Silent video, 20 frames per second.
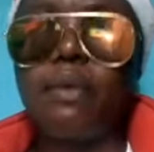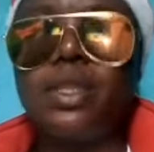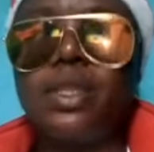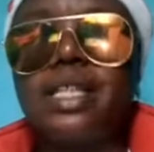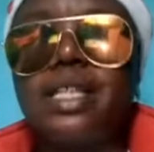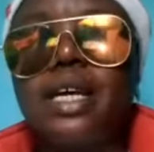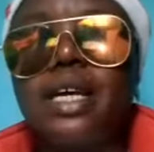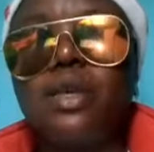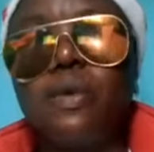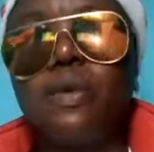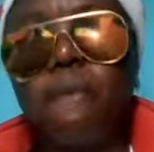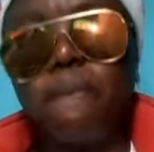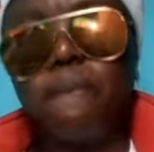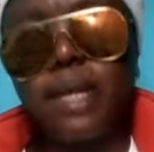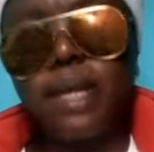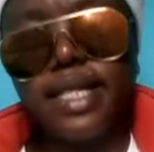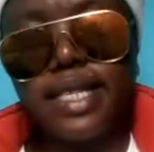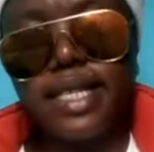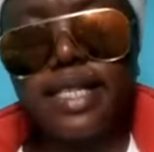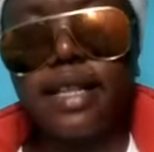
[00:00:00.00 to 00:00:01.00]
What are you
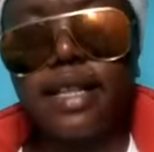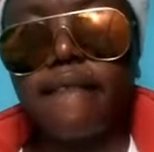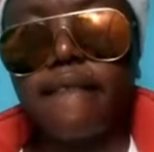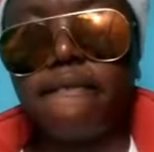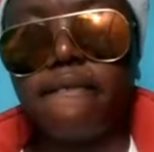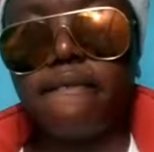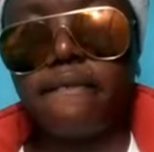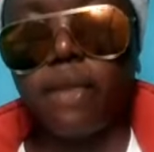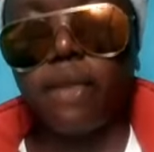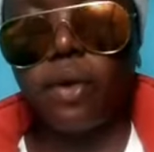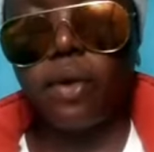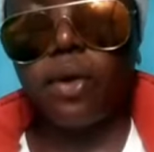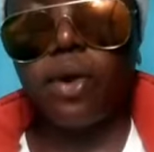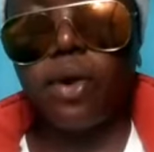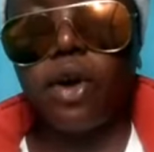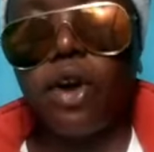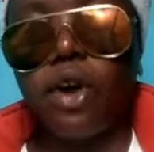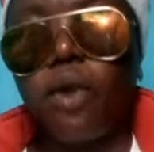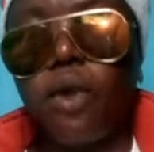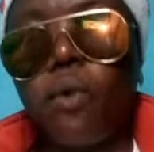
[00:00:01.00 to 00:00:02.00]
meeting up for?
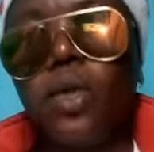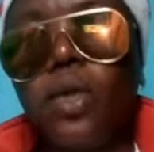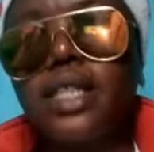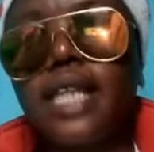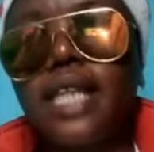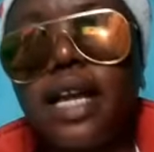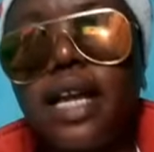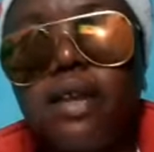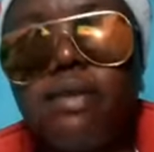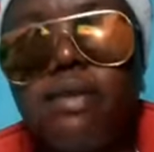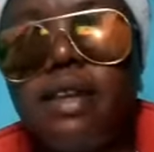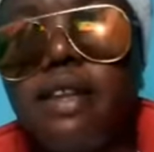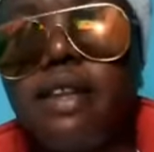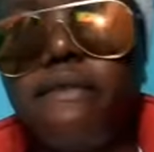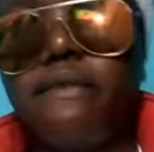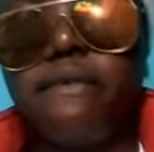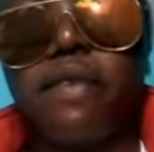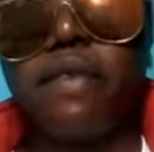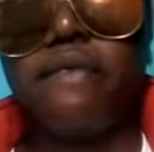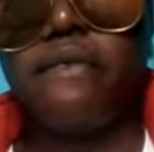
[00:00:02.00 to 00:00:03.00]
What are you
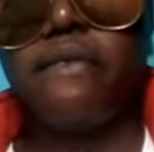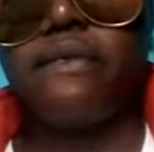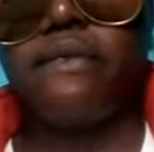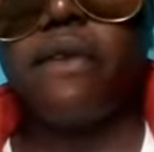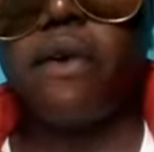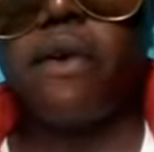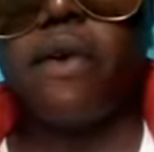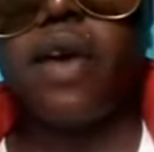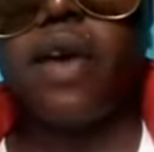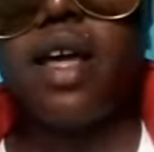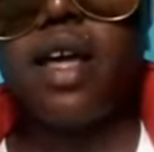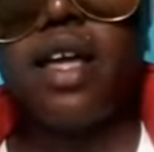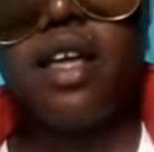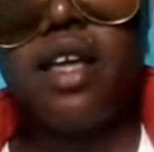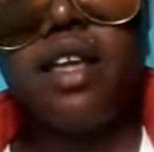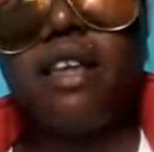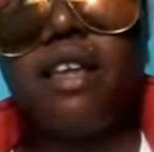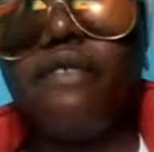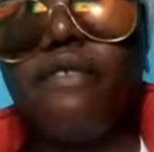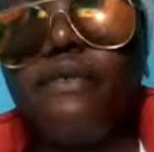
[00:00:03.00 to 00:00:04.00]
living for
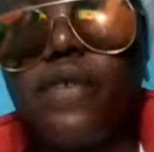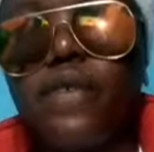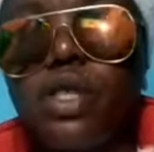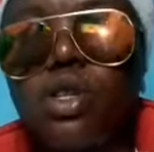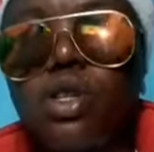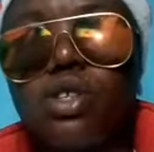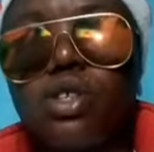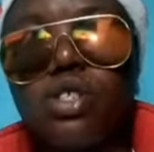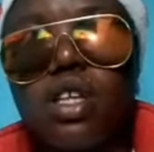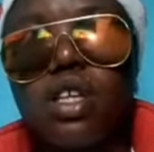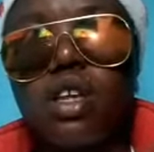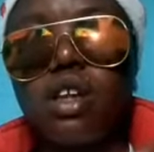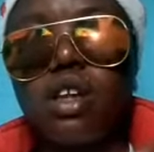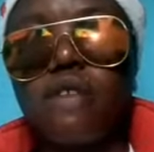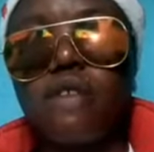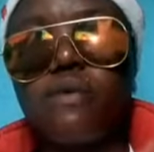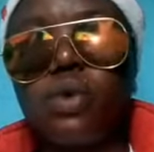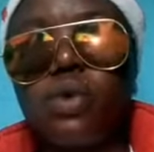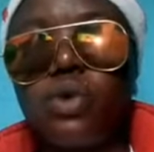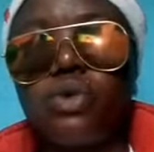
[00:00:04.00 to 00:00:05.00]
if it doesn't
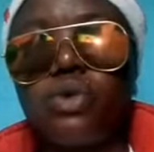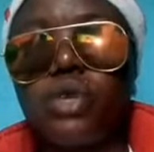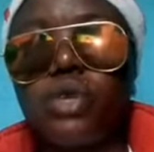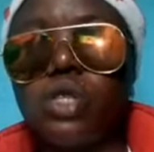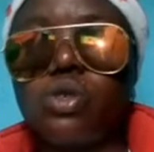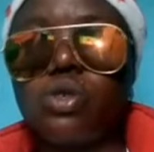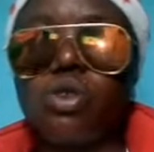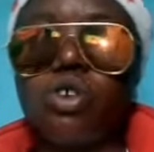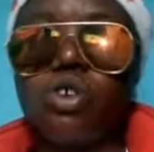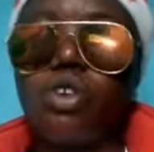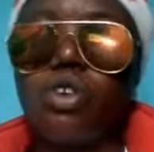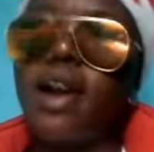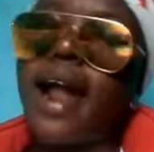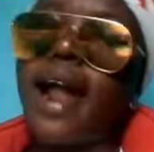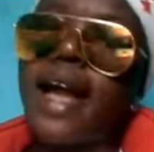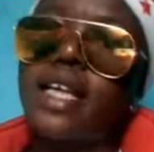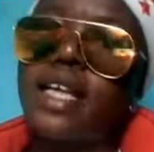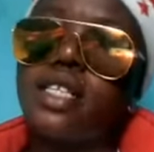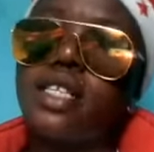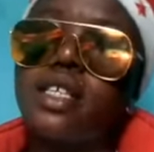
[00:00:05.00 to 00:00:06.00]
give glory to
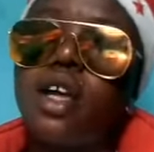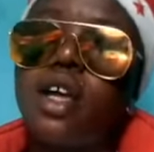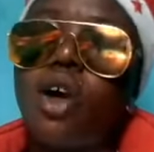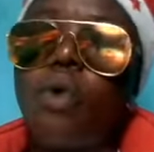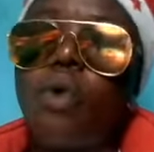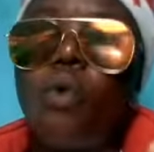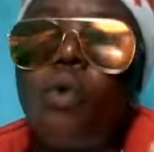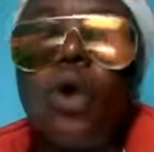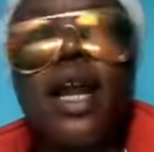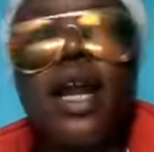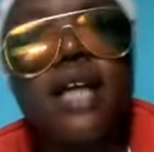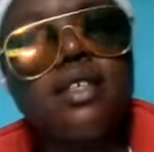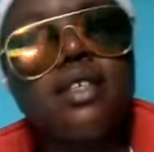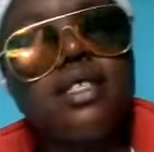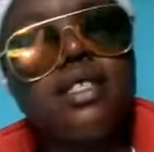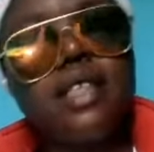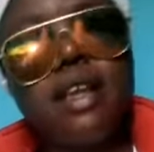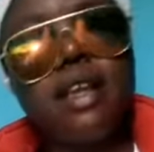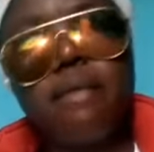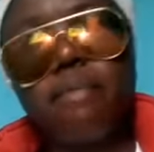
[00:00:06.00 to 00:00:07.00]
Christ? What are you
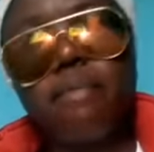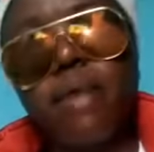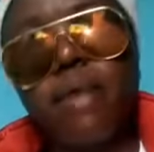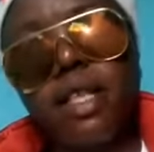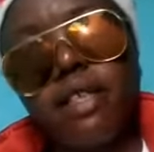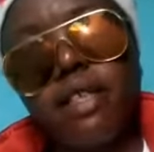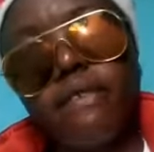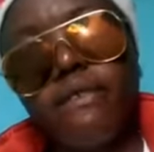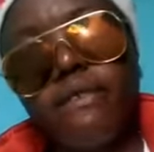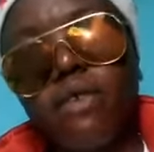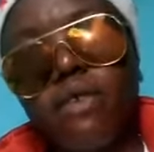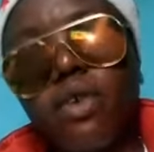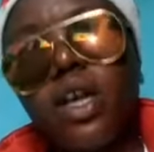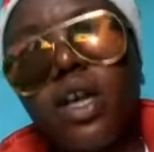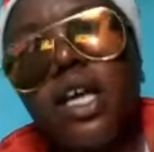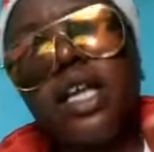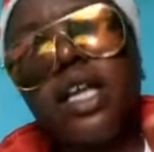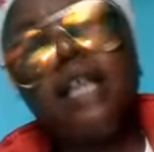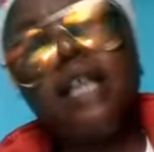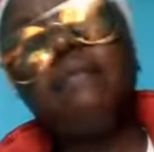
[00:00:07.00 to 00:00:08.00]
celebrating for
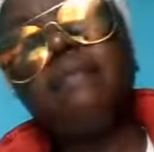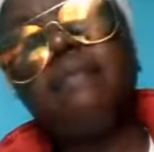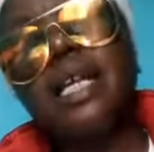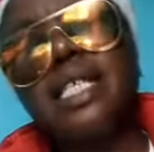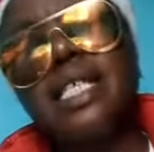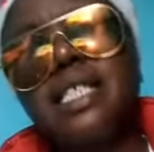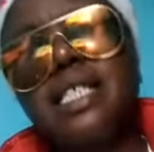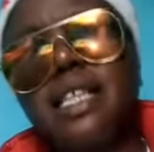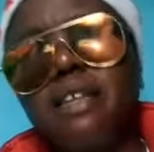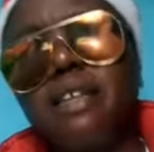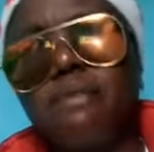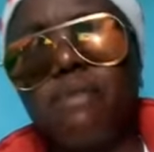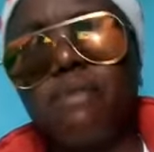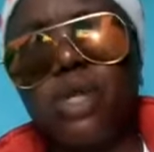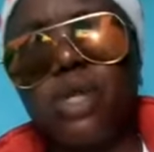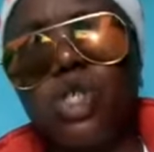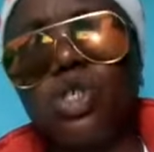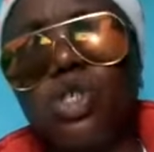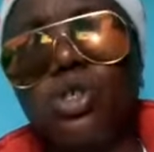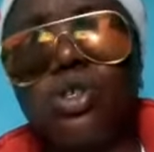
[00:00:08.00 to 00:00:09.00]
if that
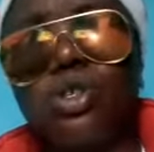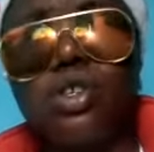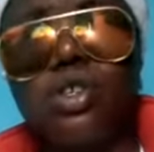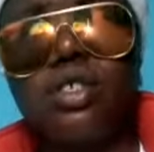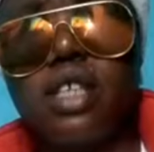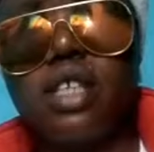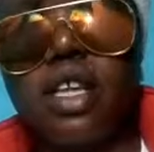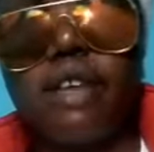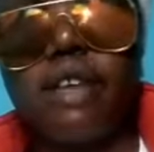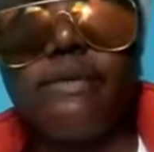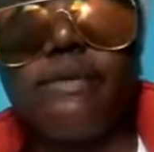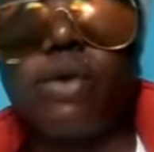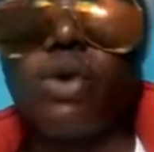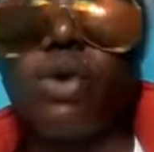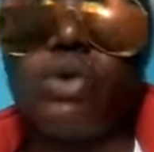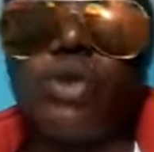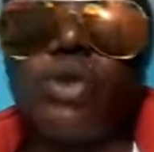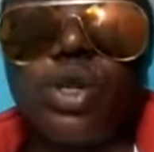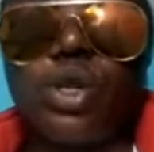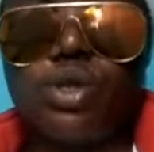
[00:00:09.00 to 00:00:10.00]
celebration doesn't give
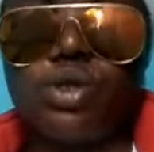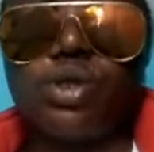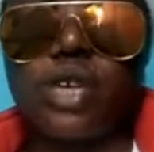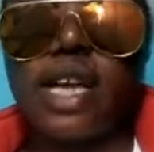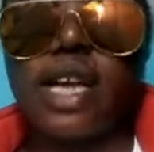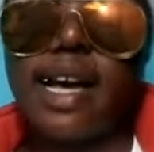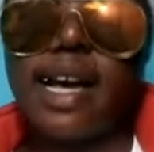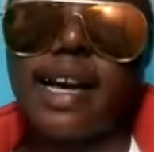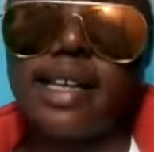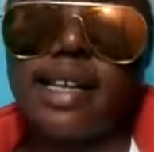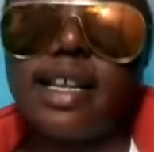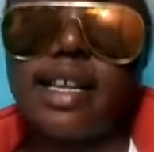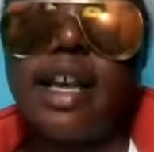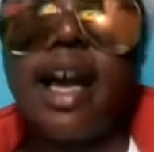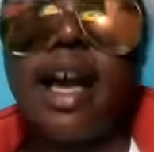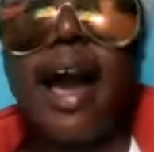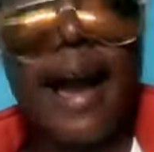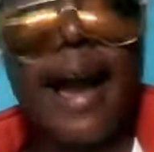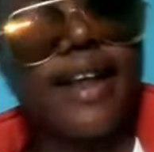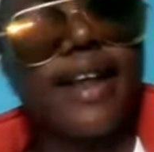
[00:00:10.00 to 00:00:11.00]
glory to God?
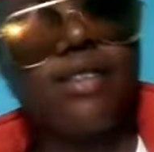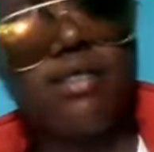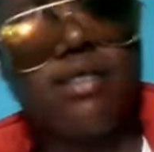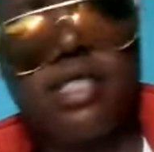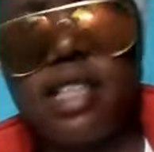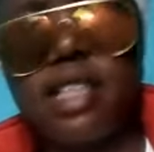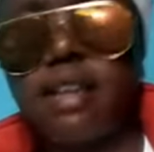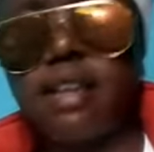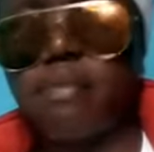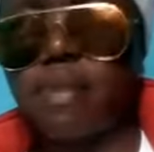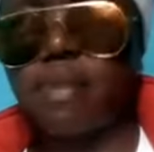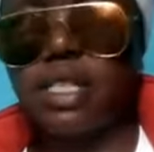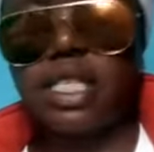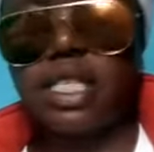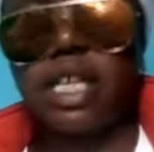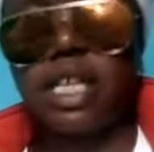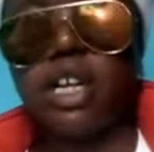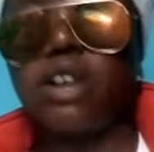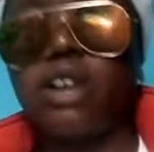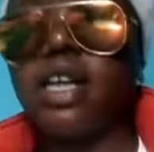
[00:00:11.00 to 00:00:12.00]
Are you
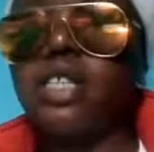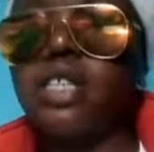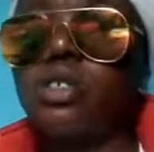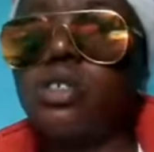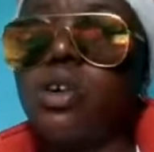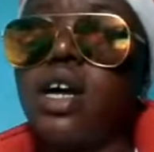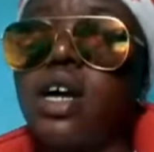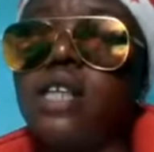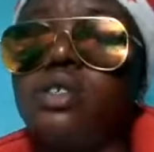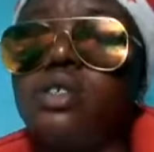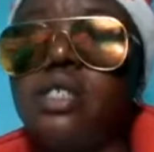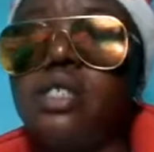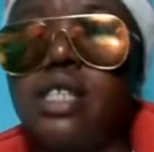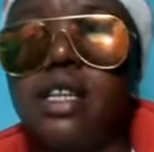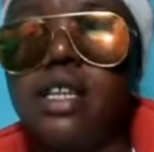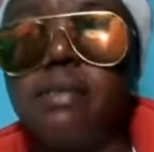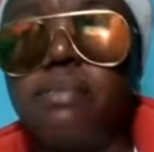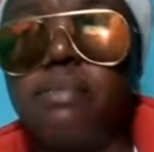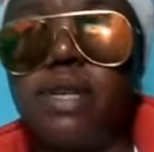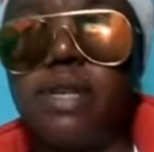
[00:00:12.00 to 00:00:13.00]
celebrating Christ or are you
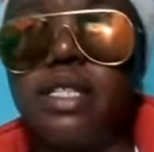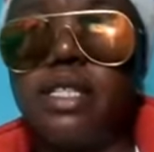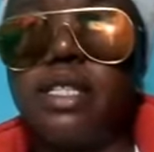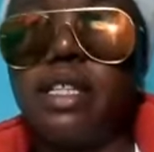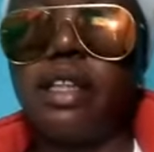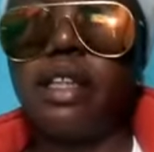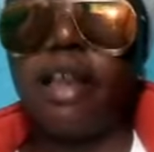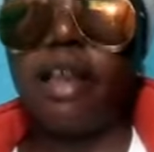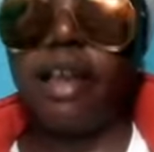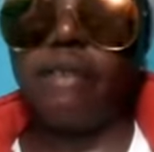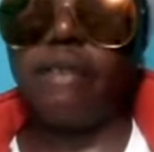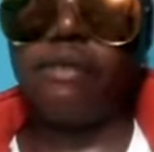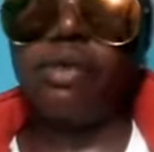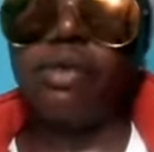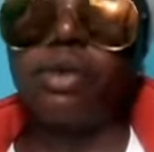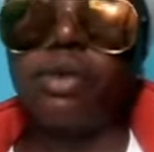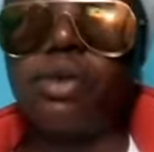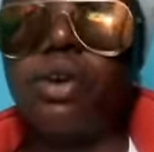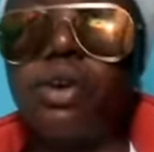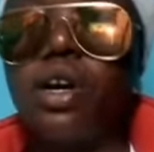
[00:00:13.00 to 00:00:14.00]
celebrating
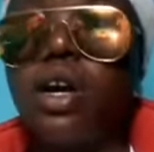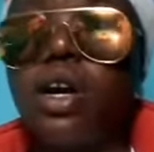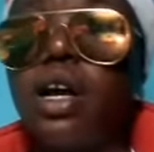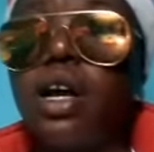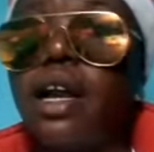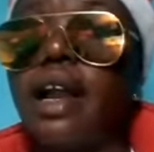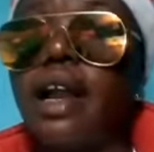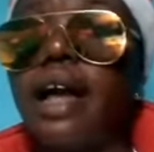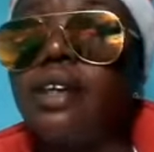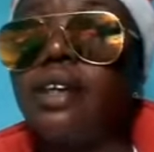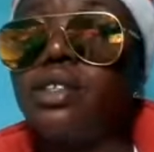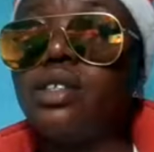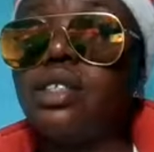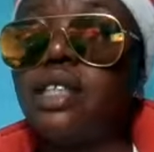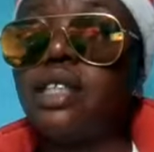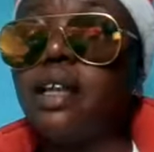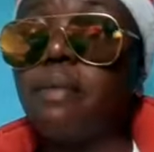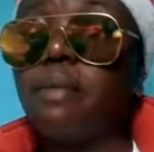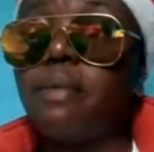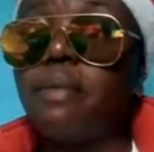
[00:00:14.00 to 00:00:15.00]
evil? Are you
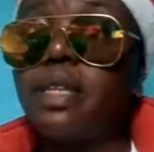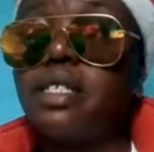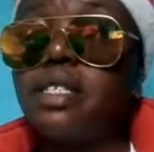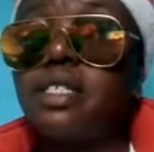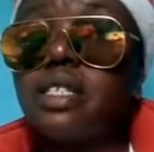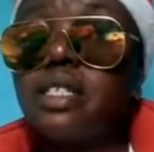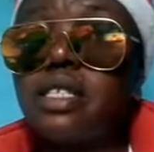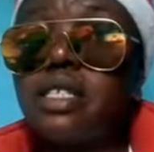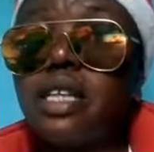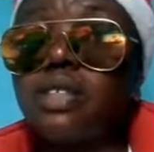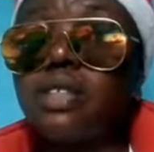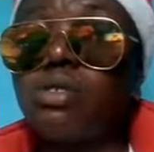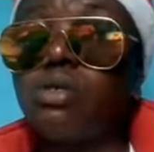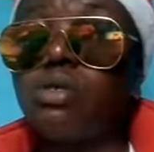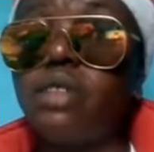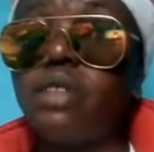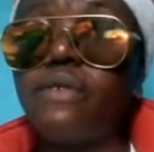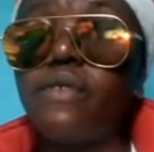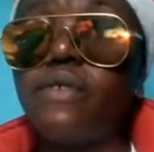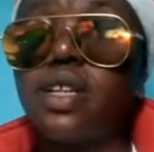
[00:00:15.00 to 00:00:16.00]
celebrating? These are two
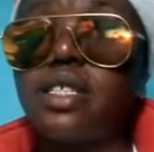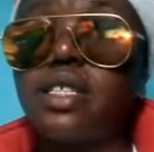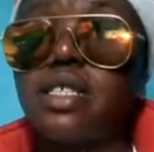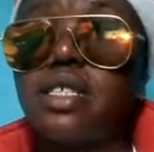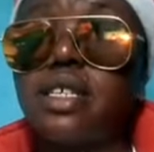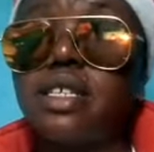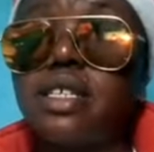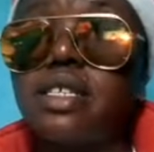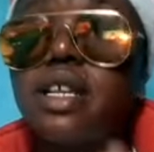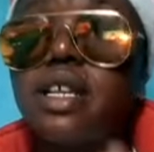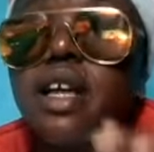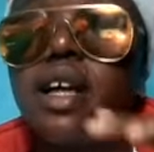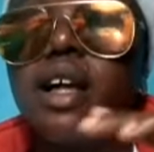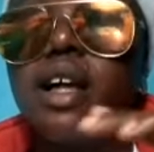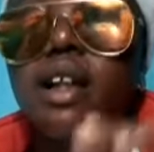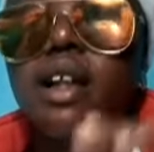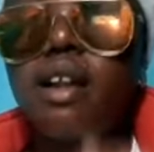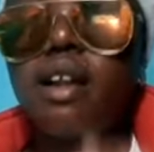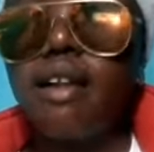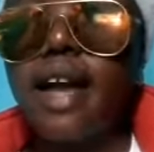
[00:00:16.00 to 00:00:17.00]
different things.
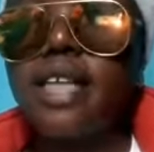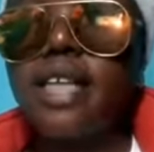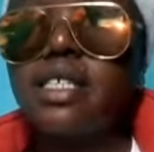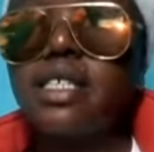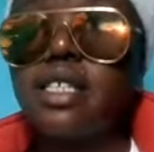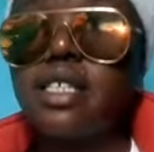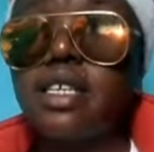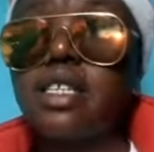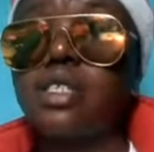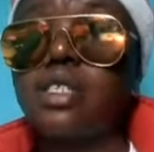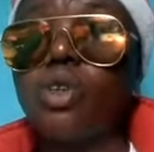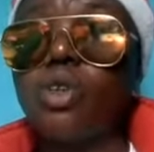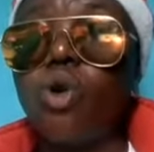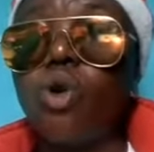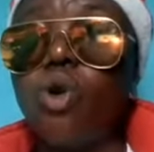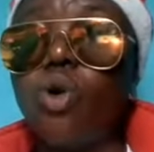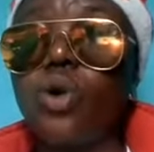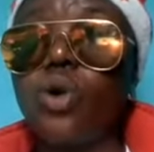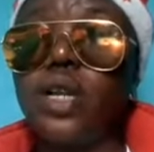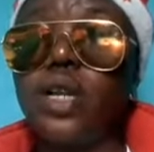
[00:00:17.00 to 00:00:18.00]
Christ is
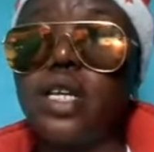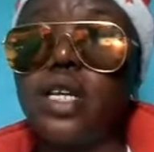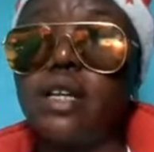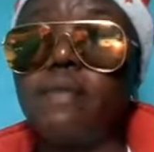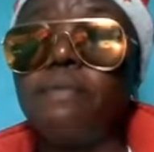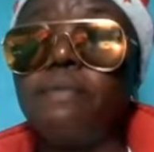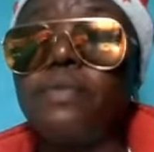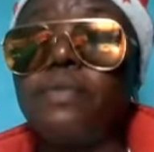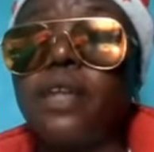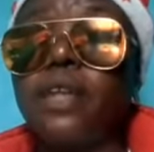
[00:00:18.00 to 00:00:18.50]
holy.